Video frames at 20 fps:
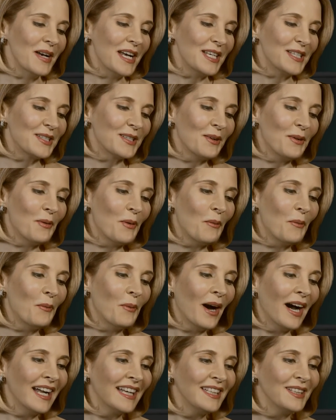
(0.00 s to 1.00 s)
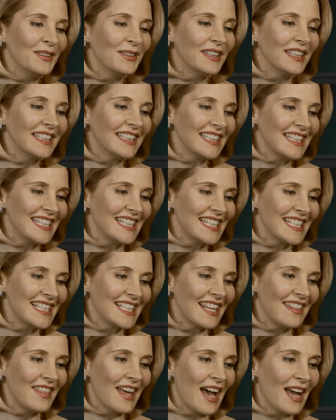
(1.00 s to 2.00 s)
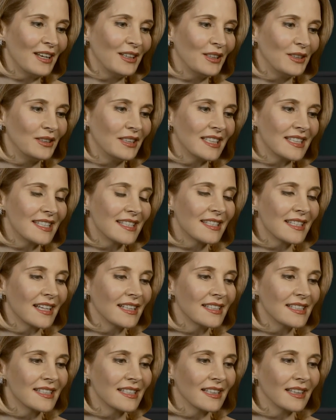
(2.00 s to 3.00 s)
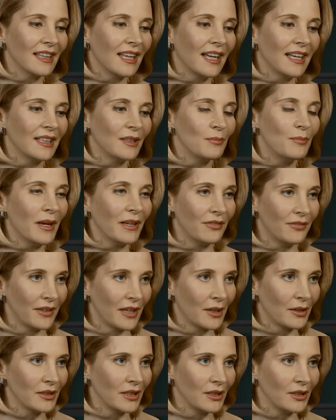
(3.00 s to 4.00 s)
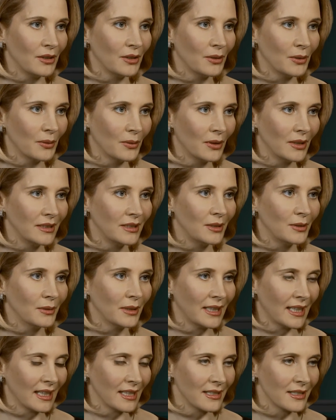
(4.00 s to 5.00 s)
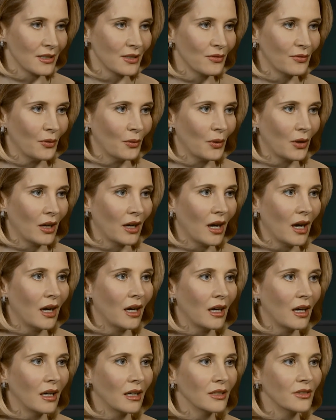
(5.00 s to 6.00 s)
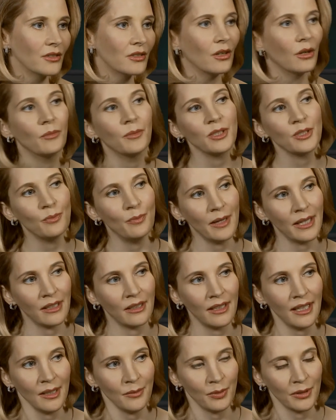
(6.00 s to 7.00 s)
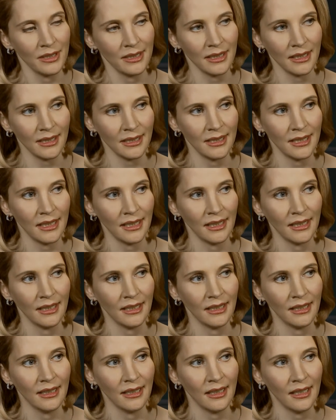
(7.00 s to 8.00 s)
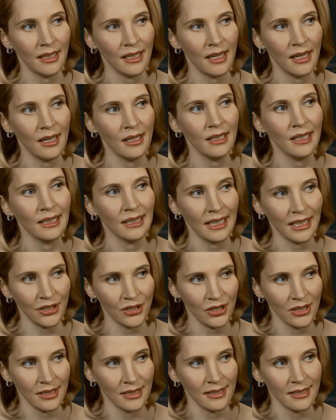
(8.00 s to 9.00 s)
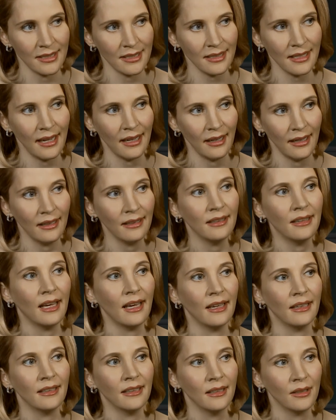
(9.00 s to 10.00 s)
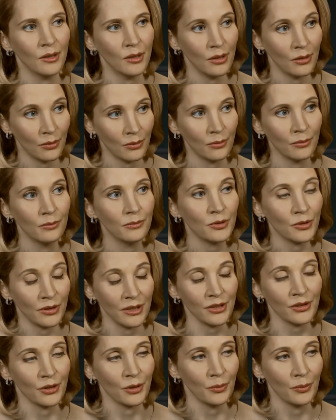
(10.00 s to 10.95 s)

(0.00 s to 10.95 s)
So why do you think it is that sites like Betfair that you do analysis for are so much better at predicting elections than traditional